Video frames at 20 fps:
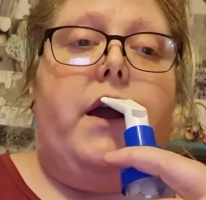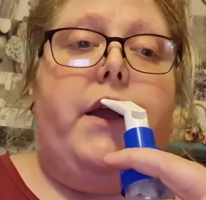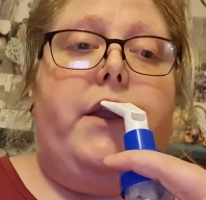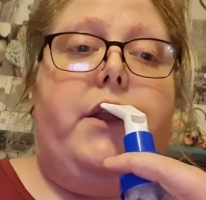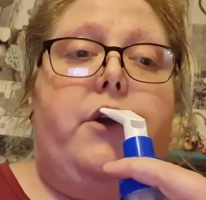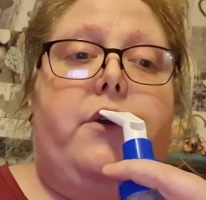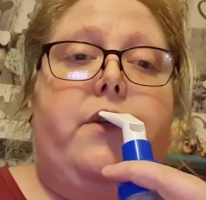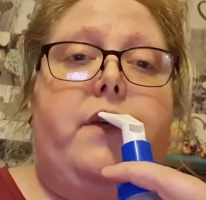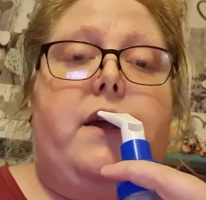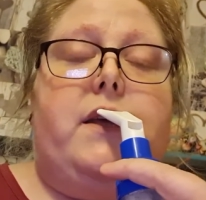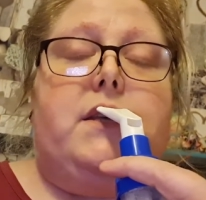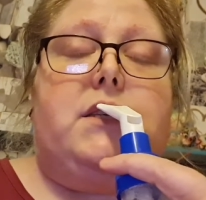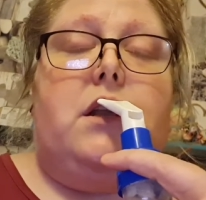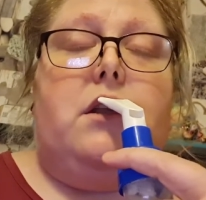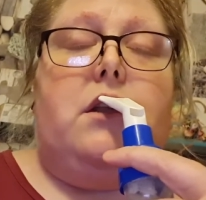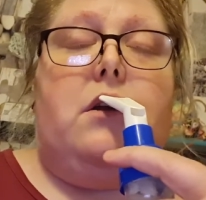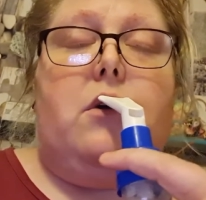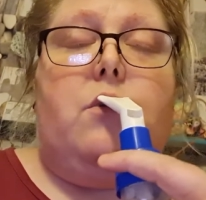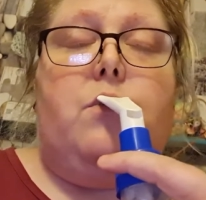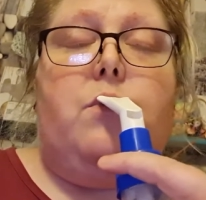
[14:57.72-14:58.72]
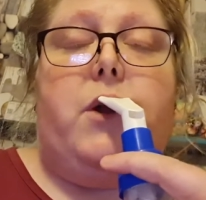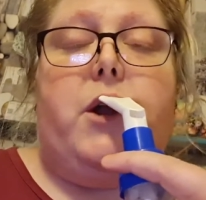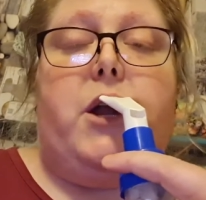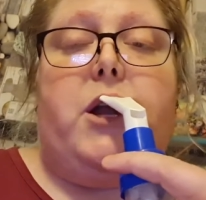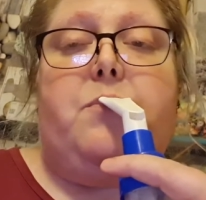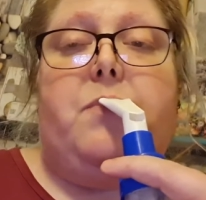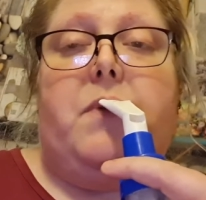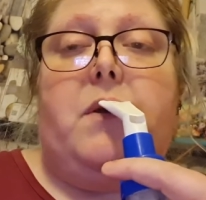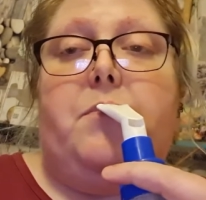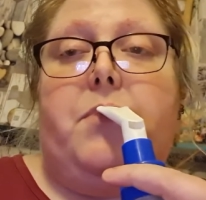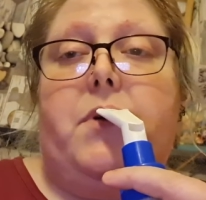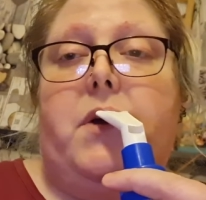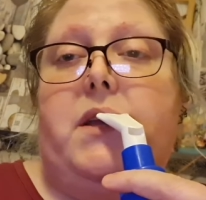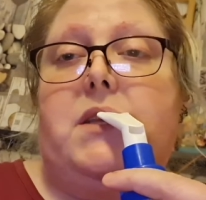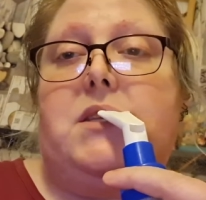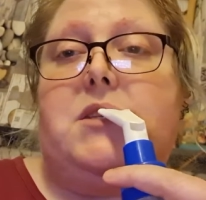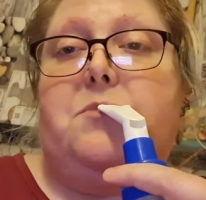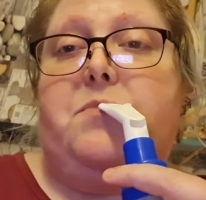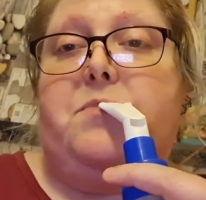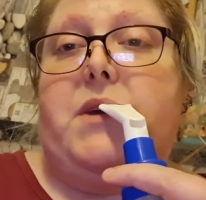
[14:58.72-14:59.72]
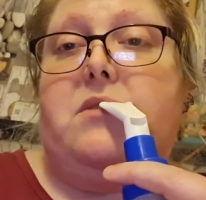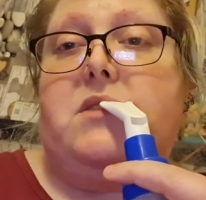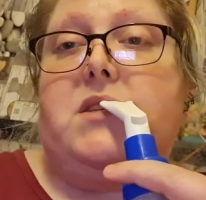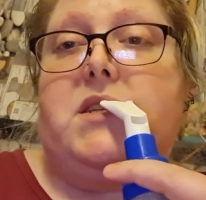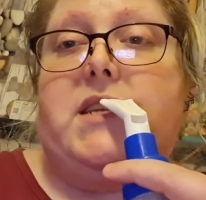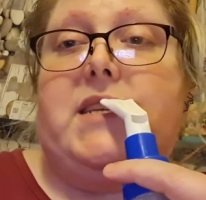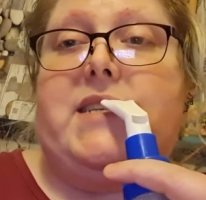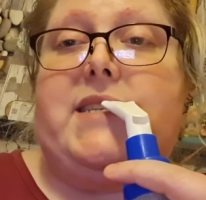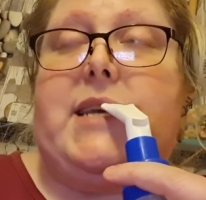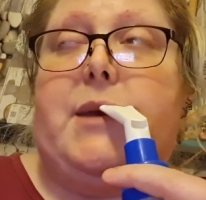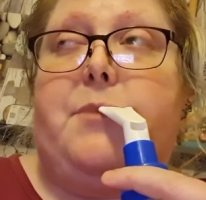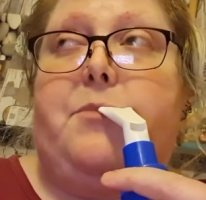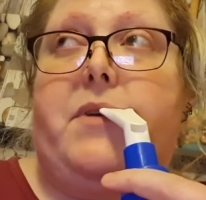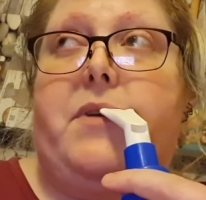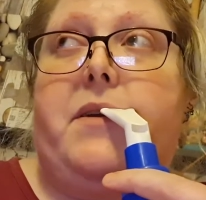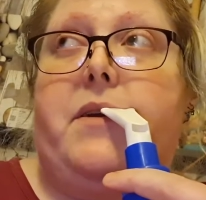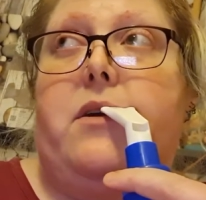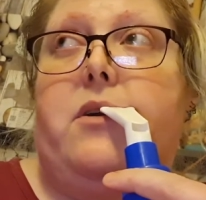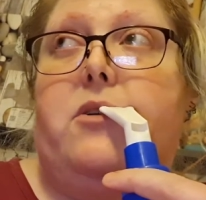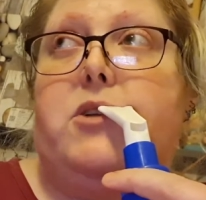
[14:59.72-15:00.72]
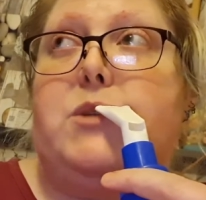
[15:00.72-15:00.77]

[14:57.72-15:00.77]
I know that there's a lot of work being put into building these temporary